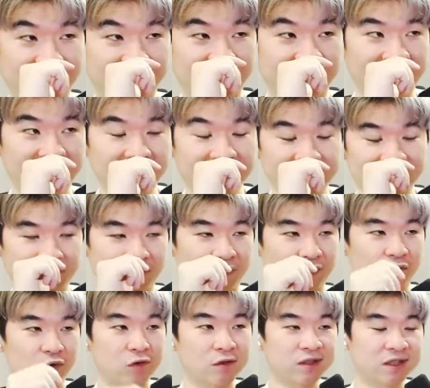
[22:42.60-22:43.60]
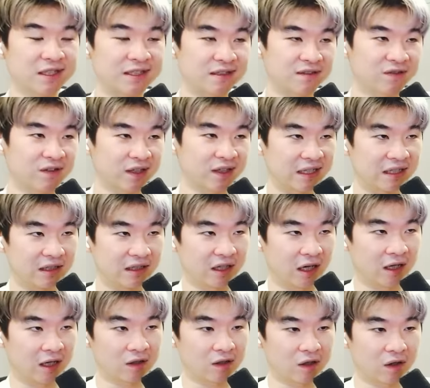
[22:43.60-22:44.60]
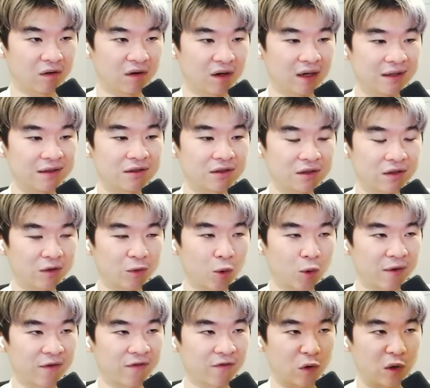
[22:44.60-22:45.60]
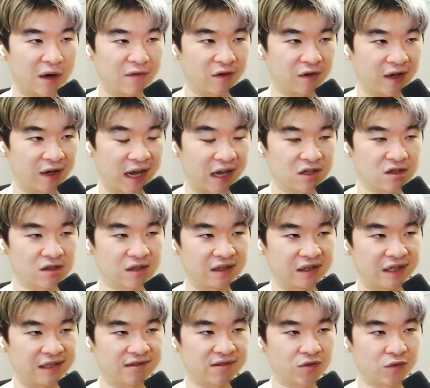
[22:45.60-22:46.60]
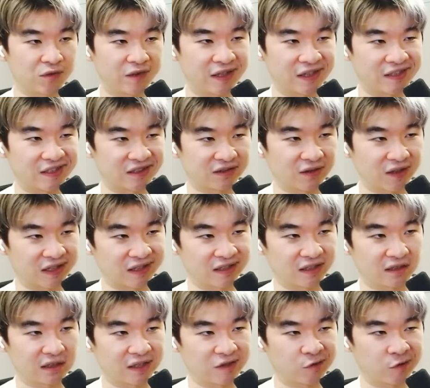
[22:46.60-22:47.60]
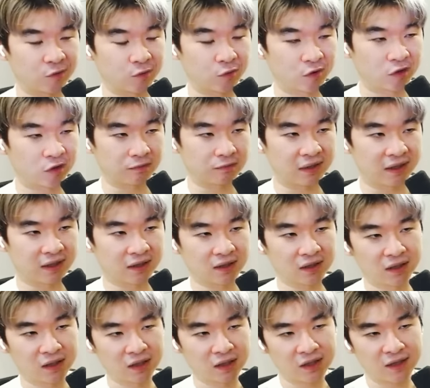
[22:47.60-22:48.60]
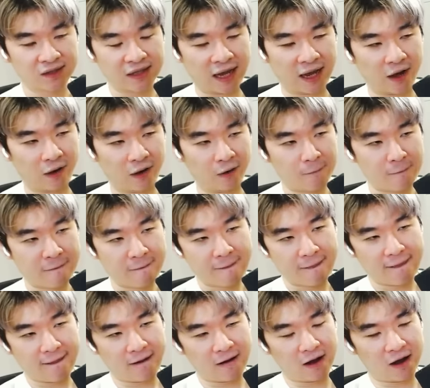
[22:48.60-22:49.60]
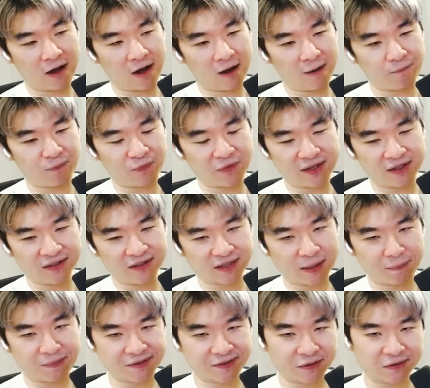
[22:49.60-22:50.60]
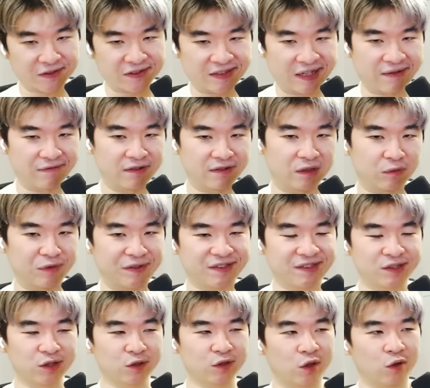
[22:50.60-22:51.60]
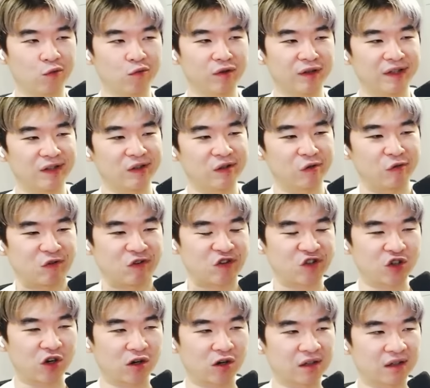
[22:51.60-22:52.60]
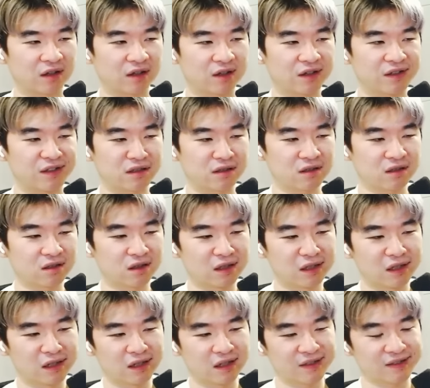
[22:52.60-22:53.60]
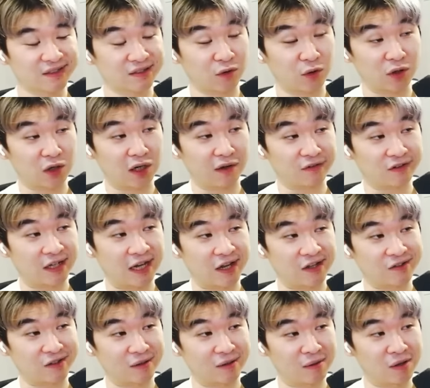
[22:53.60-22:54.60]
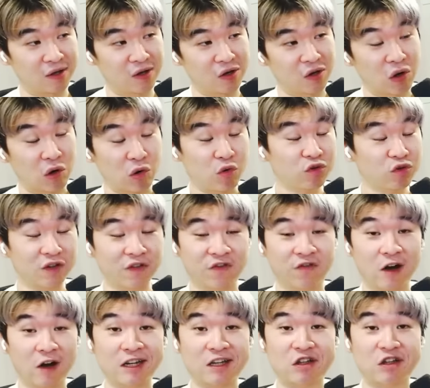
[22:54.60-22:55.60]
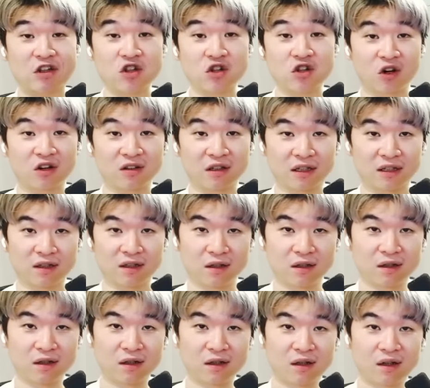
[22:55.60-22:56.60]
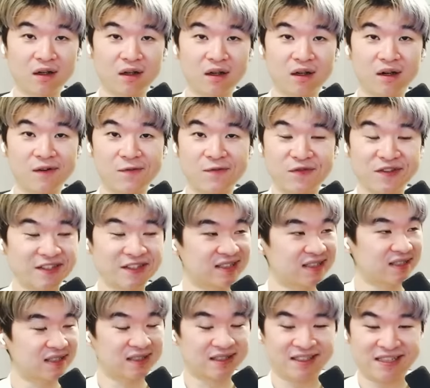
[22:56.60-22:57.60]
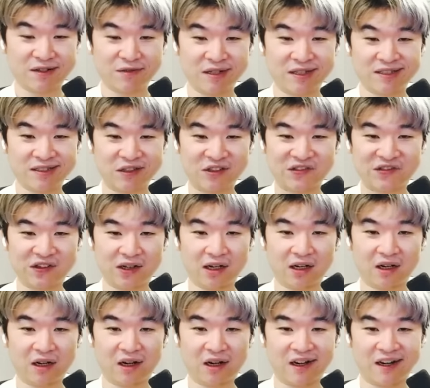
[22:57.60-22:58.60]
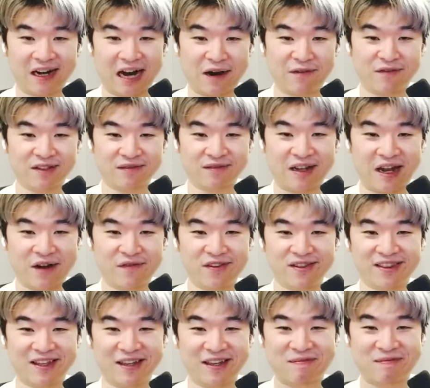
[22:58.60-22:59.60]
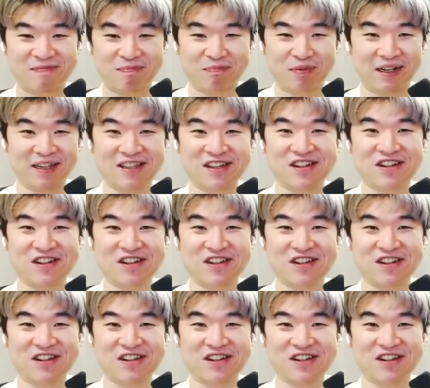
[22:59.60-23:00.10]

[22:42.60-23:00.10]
the, the ruthless fucking Dango Hunter will be forever etched in history in this fucking delinquent world, man. Now, uh, it is episode 7 and we still don't really know who Charlotte is. this is going off tangent. Who the fuck is Charlotte? This series so far, I've done everything but